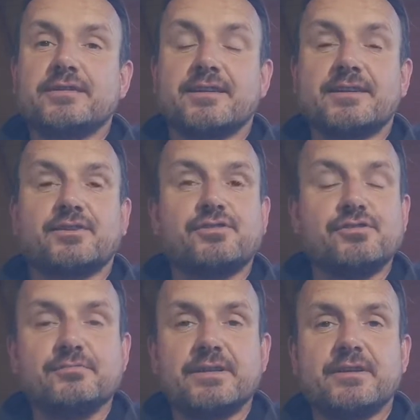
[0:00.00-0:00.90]
It's like an
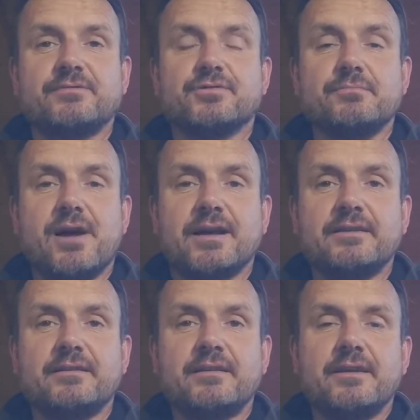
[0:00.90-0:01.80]
attunement of your
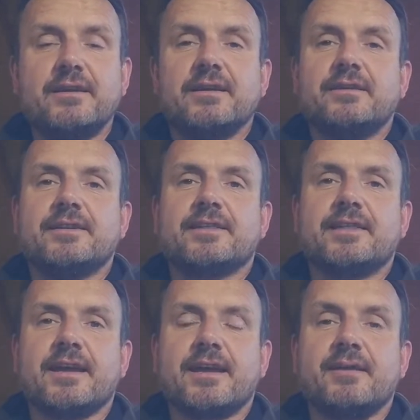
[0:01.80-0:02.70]
mind to
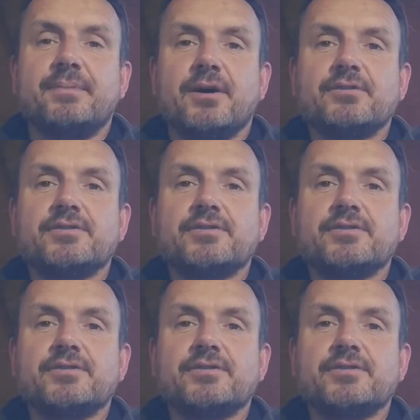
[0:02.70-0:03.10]
think about